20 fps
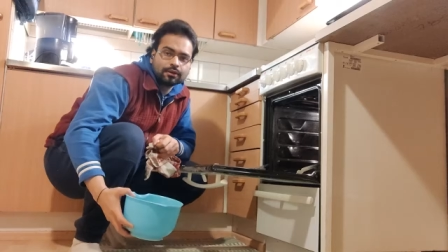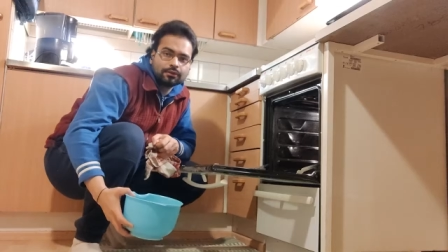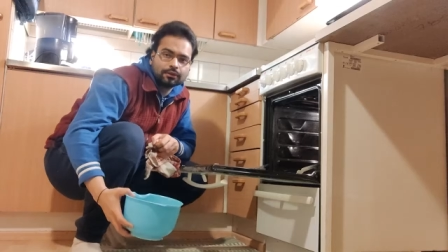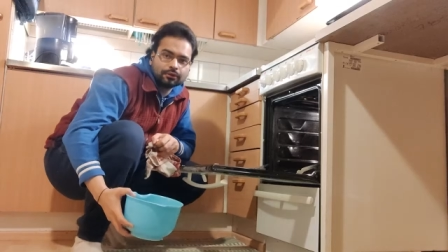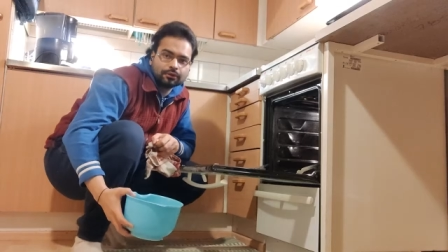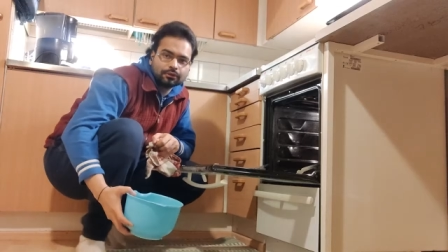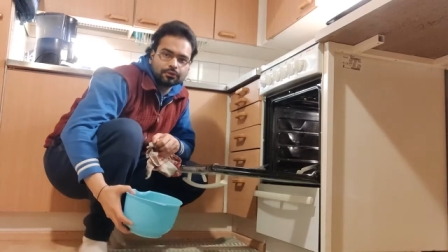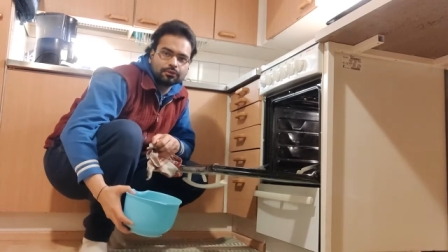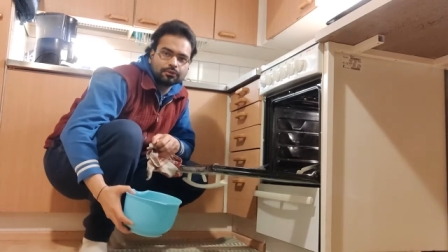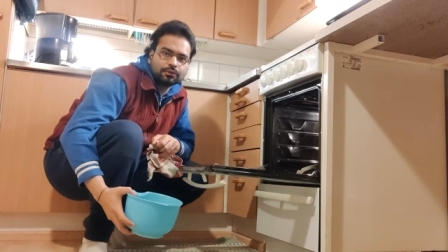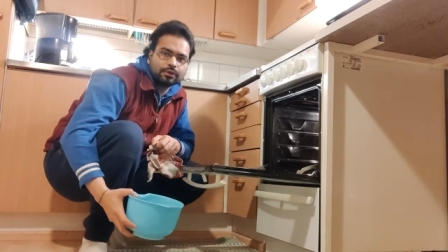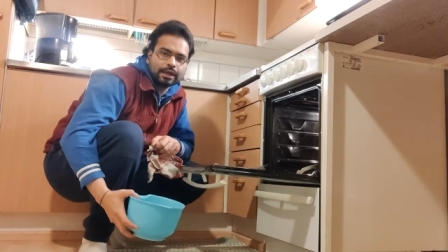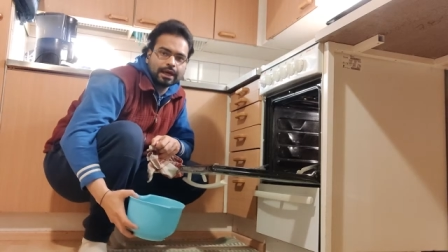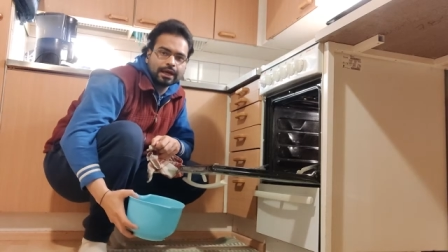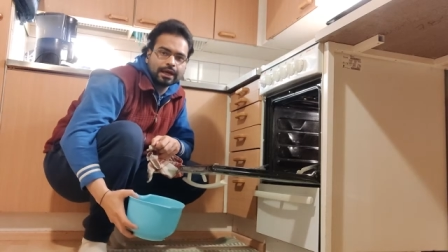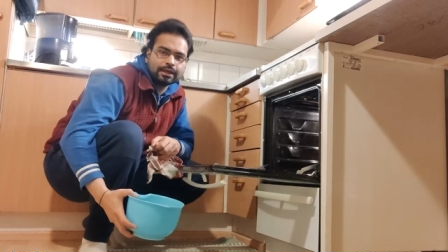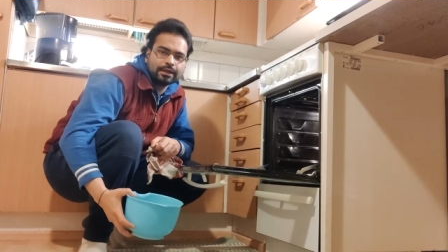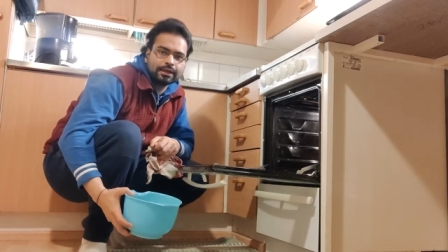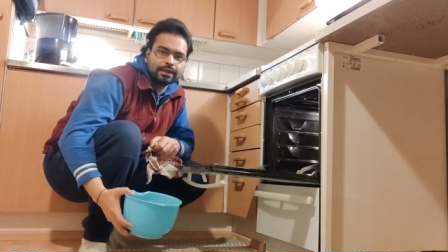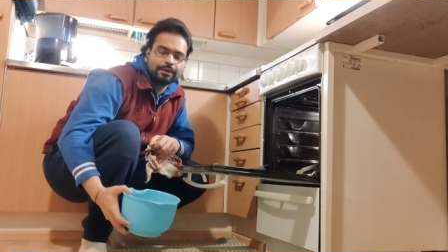So to do
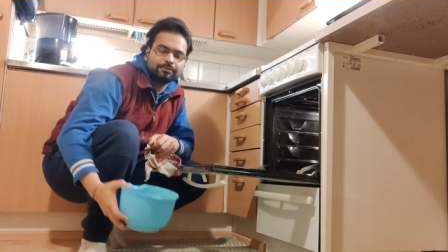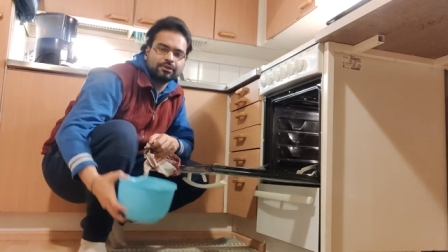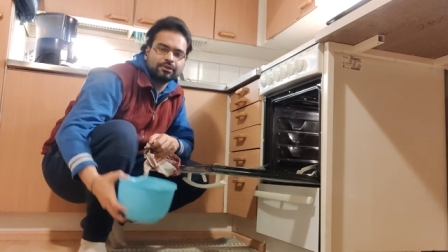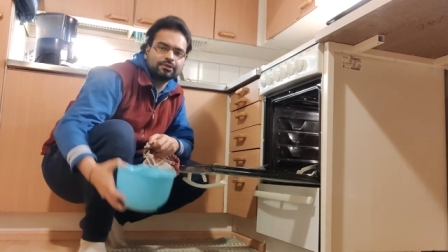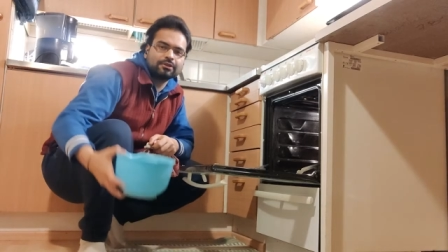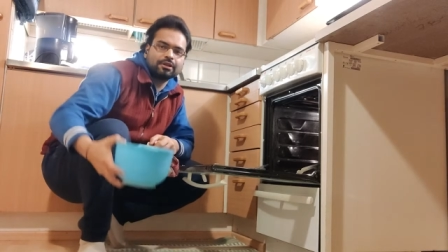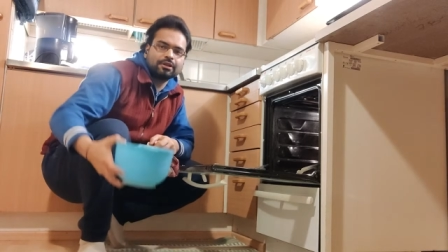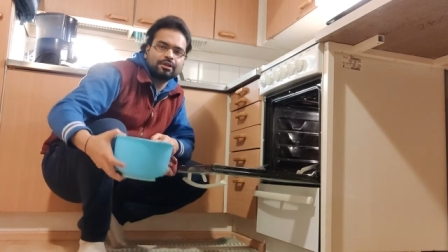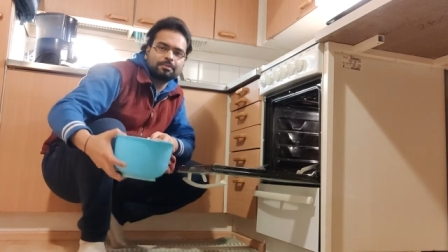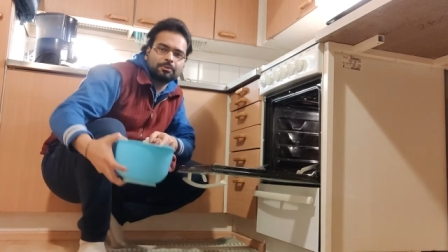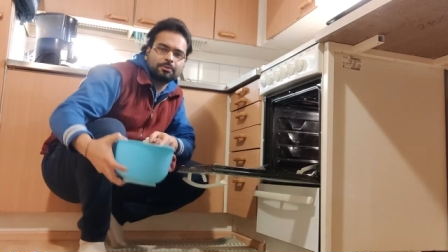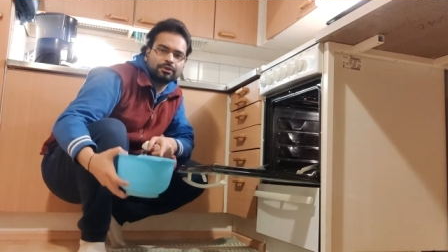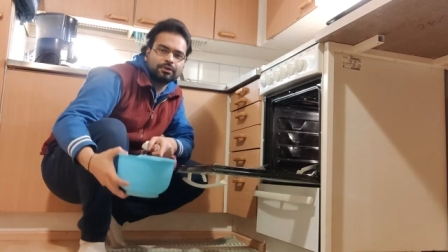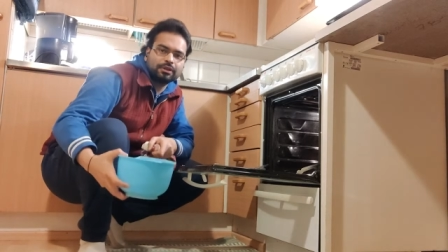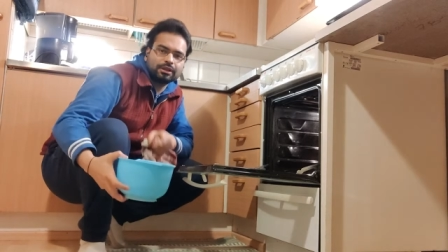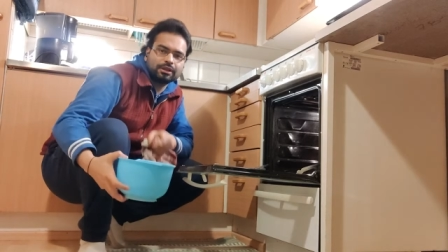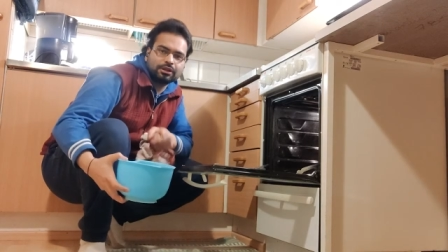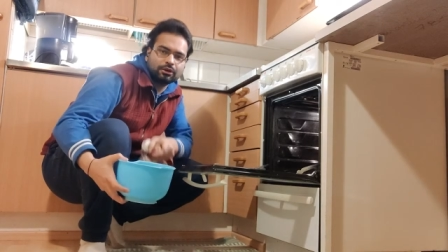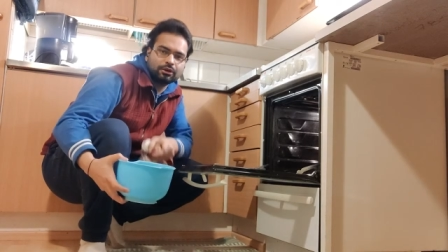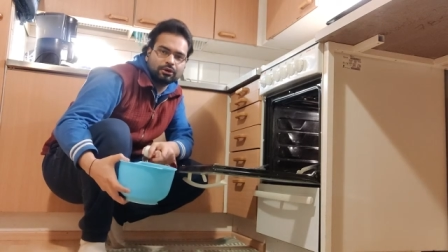that, I'm just going to put the
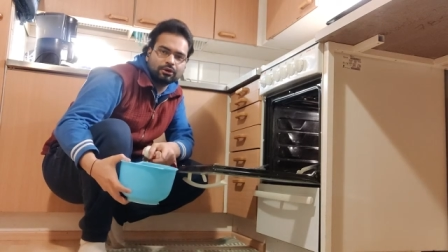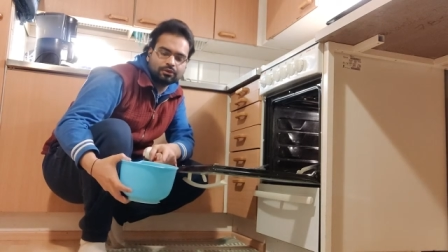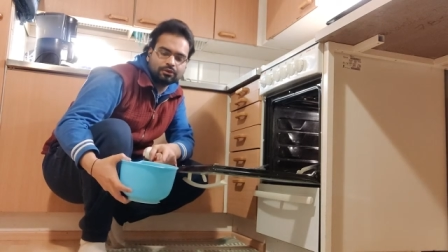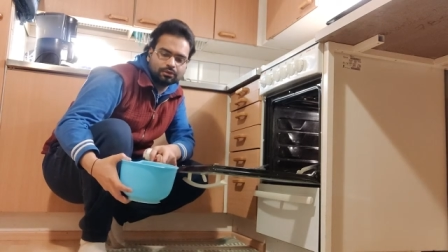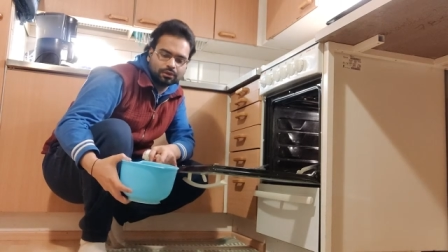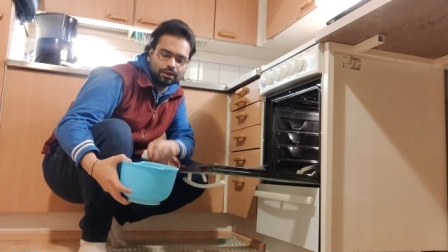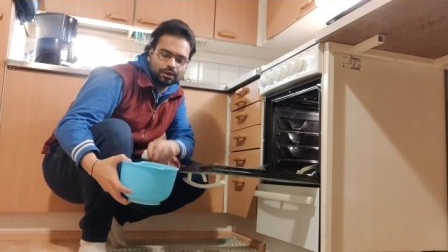dough,